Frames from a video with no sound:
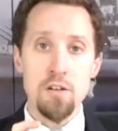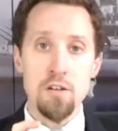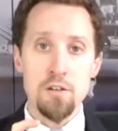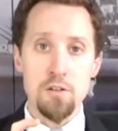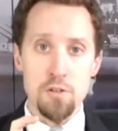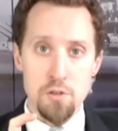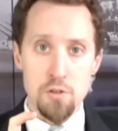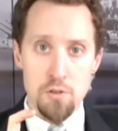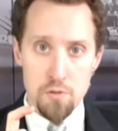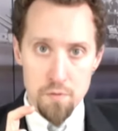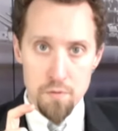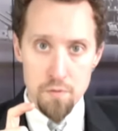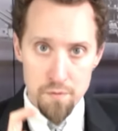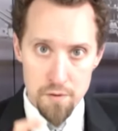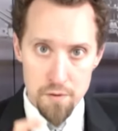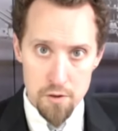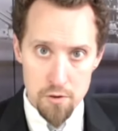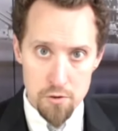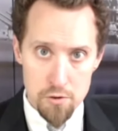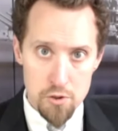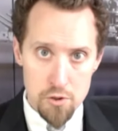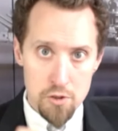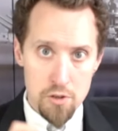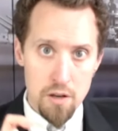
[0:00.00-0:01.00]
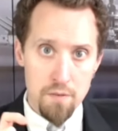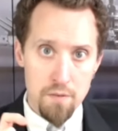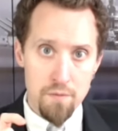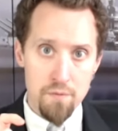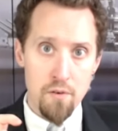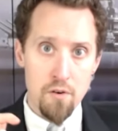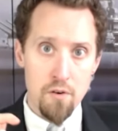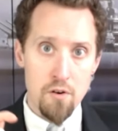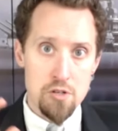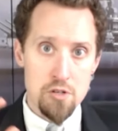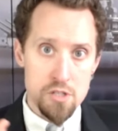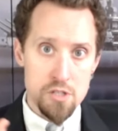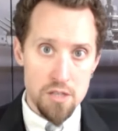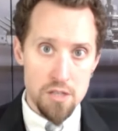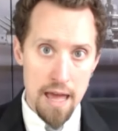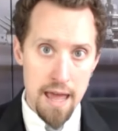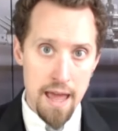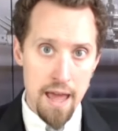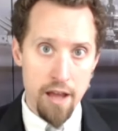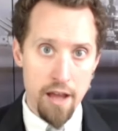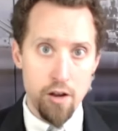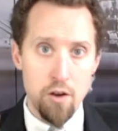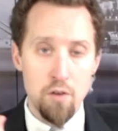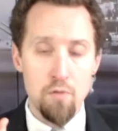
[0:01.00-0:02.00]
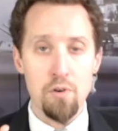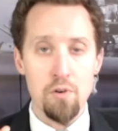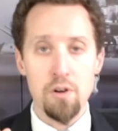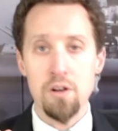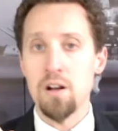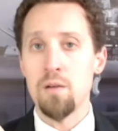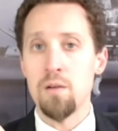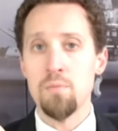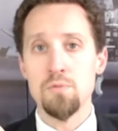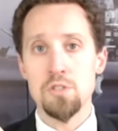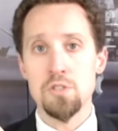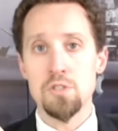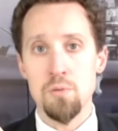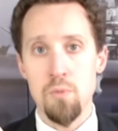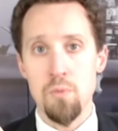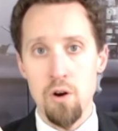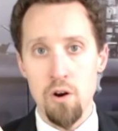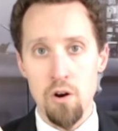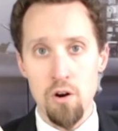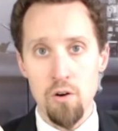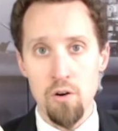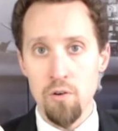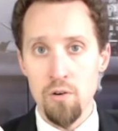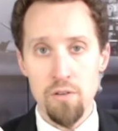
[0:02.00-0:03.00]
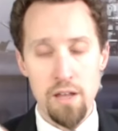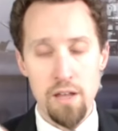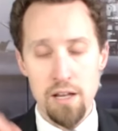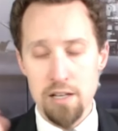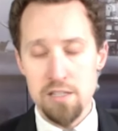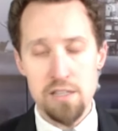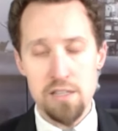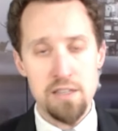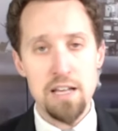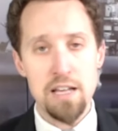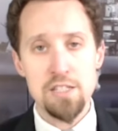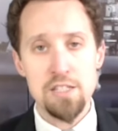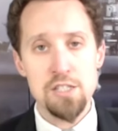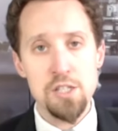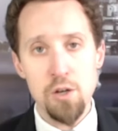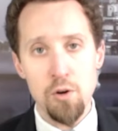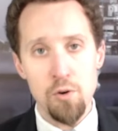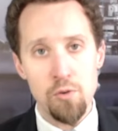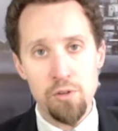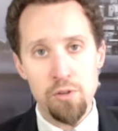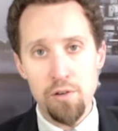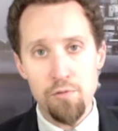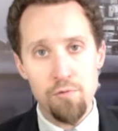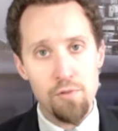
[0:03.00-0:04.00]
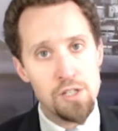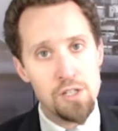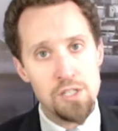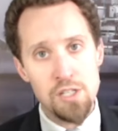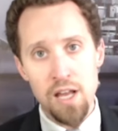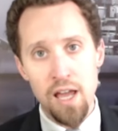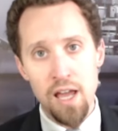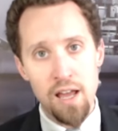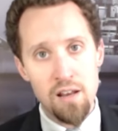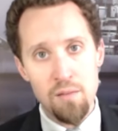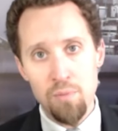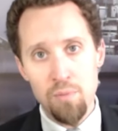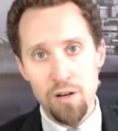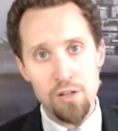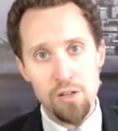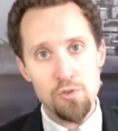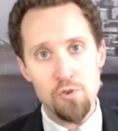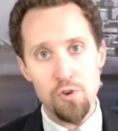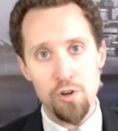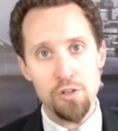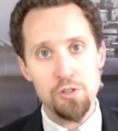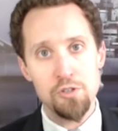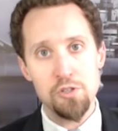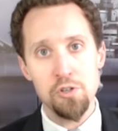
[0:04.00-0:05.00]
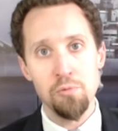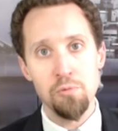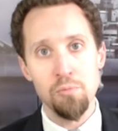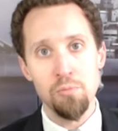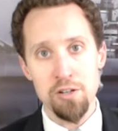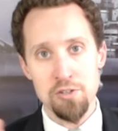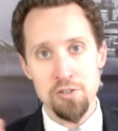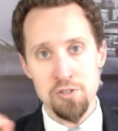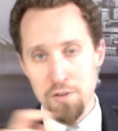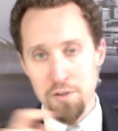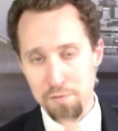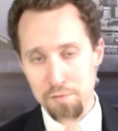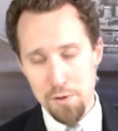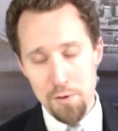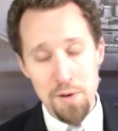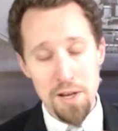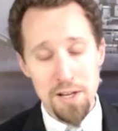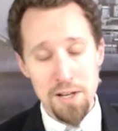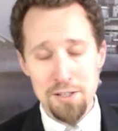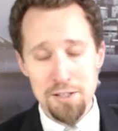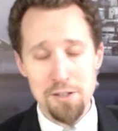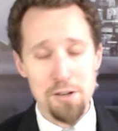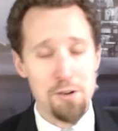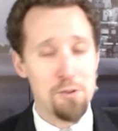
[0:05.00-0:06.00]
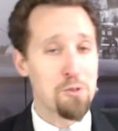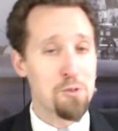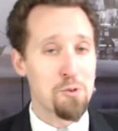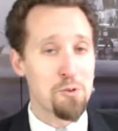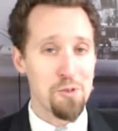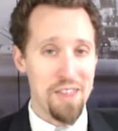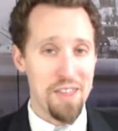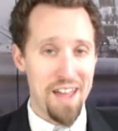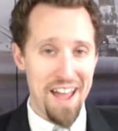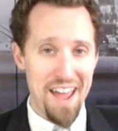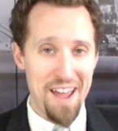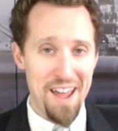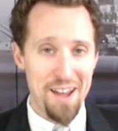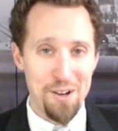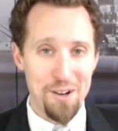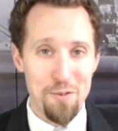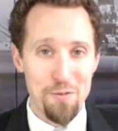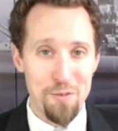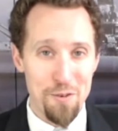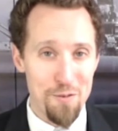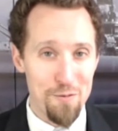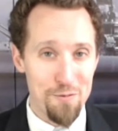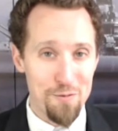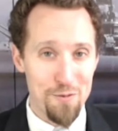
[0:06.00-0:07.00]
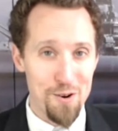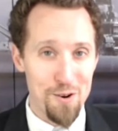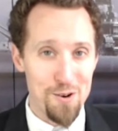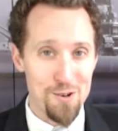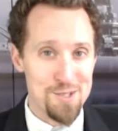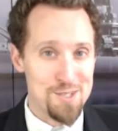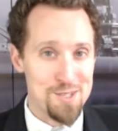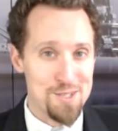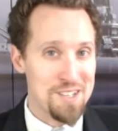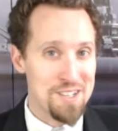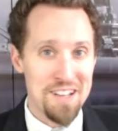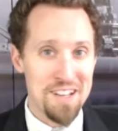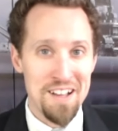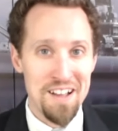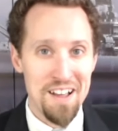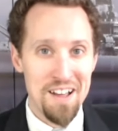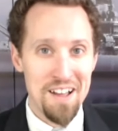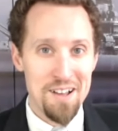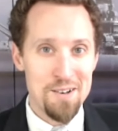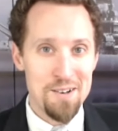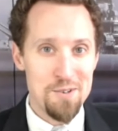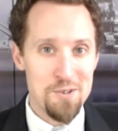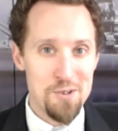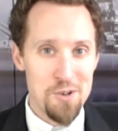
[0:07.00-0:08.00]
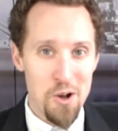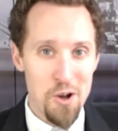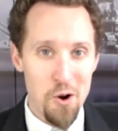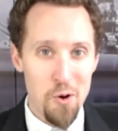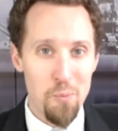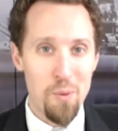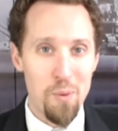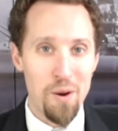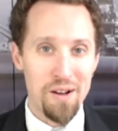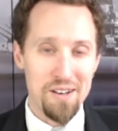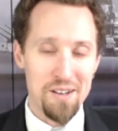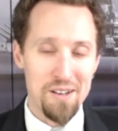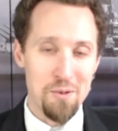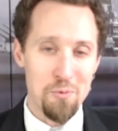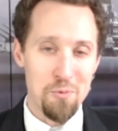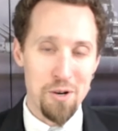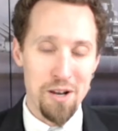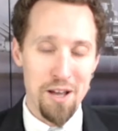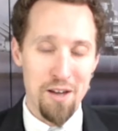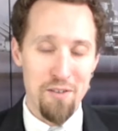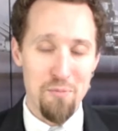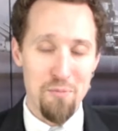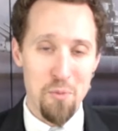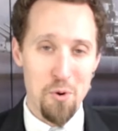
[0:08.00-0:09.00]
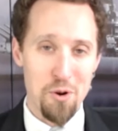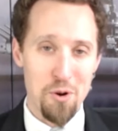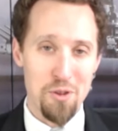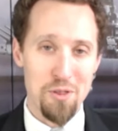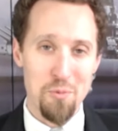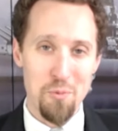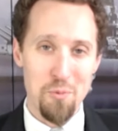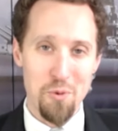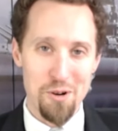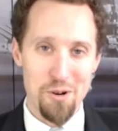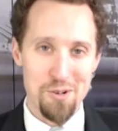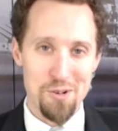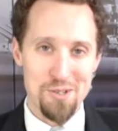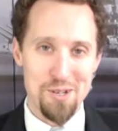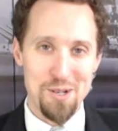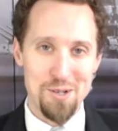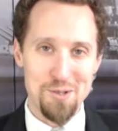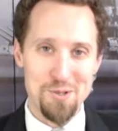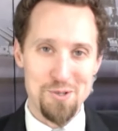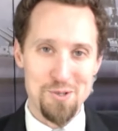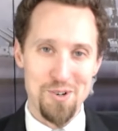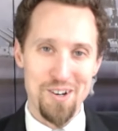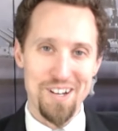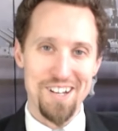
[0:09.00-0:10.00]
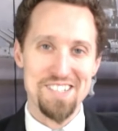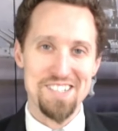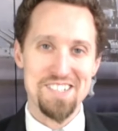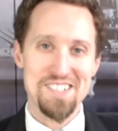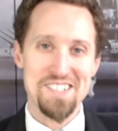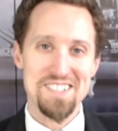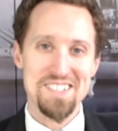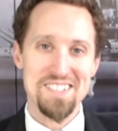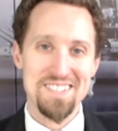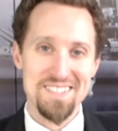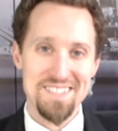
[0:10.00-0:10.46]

You feel good at first, the hangover comes tomorrow. That that's the only reason anybody drinks too much. If you had to go through the hangover first, nobody would have more than one or two drinks.